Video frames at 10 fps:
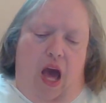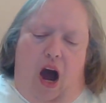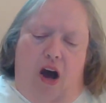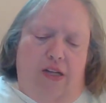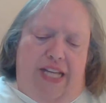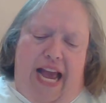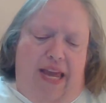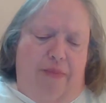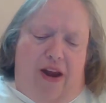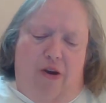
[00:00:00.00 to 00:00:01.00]
All
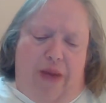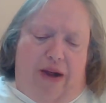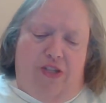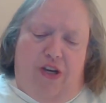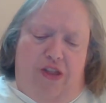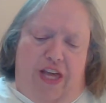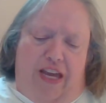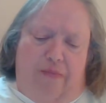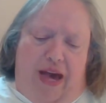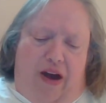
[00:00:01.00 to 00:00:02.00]
Danny Meadow Mouse could
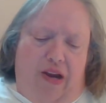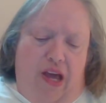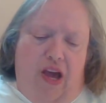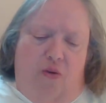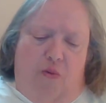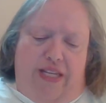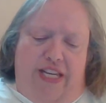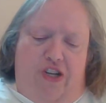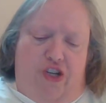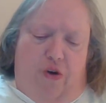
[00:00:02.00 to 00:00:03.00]
think about was
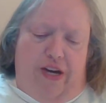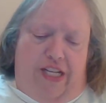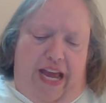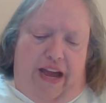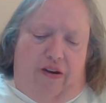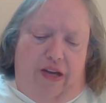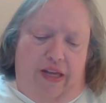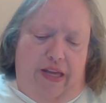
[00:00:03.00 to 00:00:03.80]
his short tail.